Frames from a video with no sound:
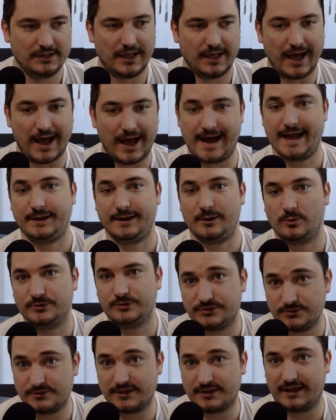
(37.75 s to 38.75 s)
I don't
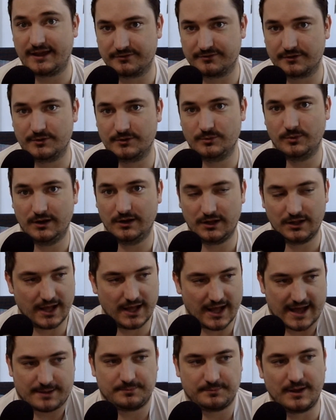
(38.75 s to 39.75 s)
do that very well.
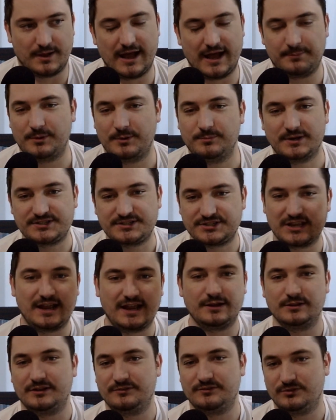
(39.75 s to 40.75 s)
I'm a much
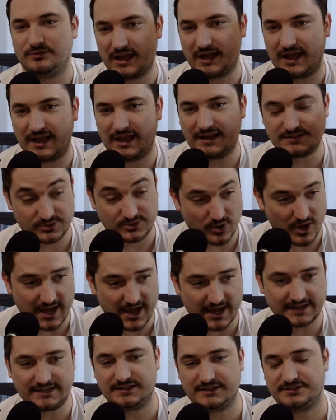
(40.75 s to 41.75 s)
higher level guy, so
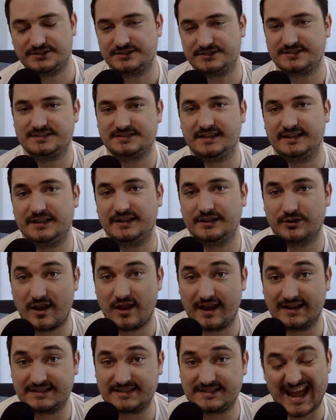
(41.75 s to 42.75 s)
I need to just sit here
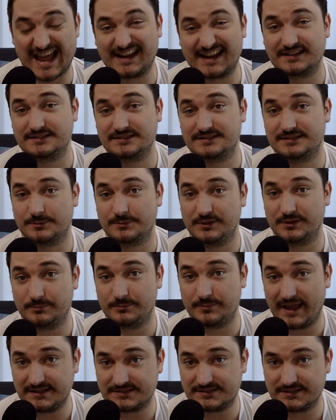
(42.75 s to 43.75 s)
and attack some of the
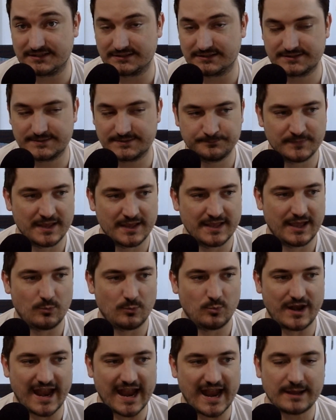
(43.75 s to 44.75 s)
basics. And
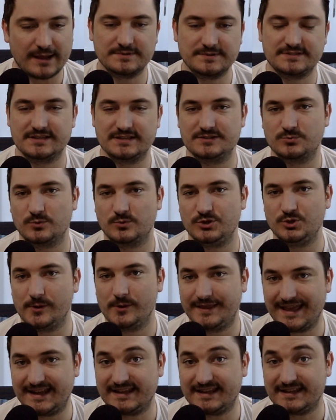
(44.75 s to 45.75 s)
what happens is when you
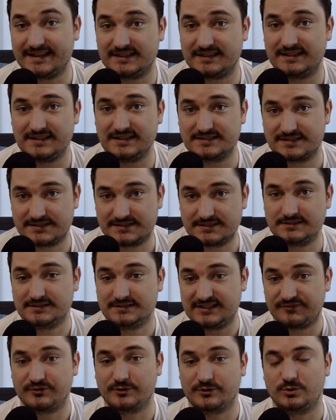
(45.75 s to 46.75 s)
get into these
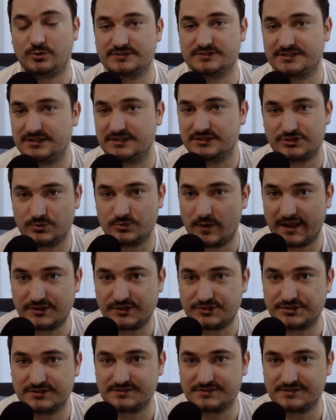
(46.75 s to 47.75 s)
difficult
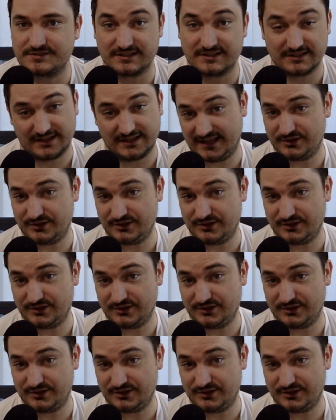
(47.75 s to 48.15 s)
situations in